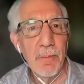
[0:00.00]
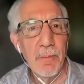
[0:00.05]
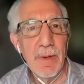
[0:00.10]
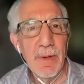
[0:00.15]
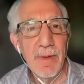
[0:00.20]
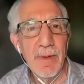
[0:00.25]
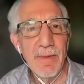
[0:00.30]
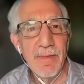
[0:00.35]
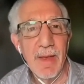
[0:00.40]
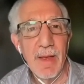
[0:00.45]

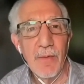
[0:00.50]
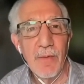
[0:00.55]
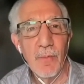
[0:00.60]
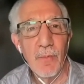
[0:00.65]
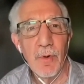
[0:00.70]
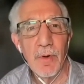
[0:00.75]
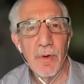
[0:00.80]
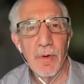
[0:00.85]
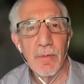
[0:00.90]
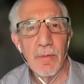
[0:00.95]
because then
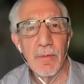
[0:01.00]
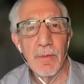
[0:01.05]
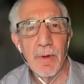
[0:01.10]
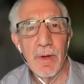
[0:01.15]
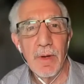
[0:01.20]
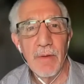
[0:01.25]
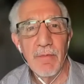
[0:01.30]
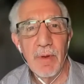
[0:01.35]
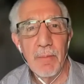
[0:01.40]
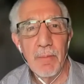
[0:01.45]
we're
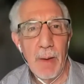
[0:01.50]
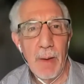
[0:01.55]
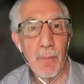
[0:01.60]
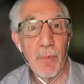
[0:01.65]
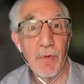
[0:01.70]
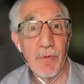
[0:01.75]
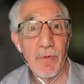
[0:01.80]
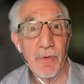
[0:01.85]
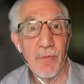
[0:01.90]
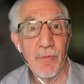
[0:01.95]
giving
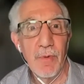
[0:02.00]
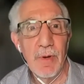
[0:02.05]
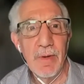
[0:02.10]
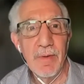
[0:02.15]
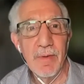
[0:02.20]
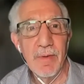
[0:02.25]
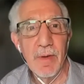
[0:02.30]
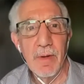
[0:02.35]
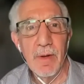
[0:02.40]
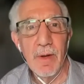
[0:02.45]
members a
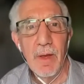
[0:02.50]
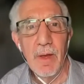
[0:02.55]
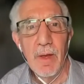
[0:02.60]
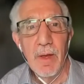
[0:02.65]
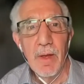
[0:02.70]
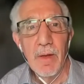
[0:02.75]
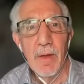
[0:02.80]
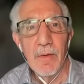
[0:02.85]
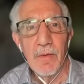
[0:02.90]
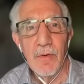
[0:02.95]
reason
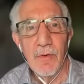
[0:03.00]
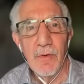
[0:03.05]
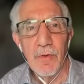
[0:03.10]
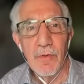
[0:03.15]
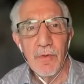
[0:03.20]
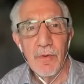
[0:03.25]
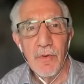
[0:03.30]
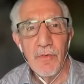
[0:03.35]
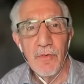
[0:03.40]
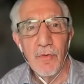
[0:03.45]
to
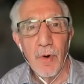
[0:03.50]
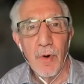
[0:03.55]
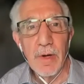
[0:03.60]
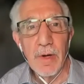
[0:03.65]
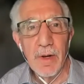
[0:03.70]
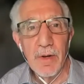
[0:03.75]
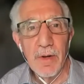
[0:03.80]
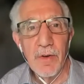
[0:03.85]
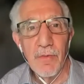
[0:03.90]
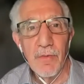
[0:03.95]

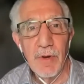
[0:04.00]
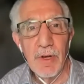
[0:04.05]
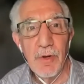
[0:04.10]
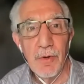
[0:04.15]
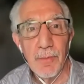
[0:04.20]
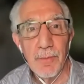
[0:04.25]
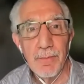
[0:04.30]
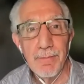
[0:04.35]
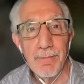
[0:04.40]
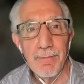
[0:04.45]
join and to
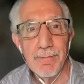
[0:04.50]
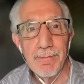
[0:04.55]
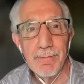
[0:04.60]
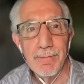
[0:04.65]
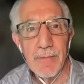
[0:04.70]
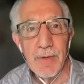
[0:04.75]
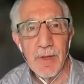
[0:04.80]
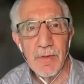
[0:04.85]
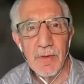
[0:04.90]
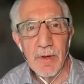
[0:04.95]
renew,
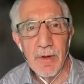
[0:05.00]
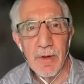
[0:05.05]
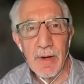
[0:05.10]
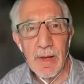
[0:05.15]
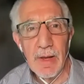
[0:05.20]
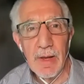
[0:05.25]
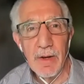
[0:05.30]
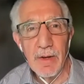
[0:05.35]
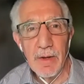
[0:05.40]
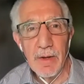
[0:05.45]
because
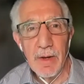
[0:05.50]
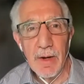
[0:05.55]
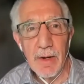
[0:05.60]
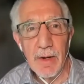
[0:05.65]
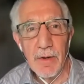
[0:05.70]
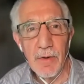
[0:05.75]
they're getting good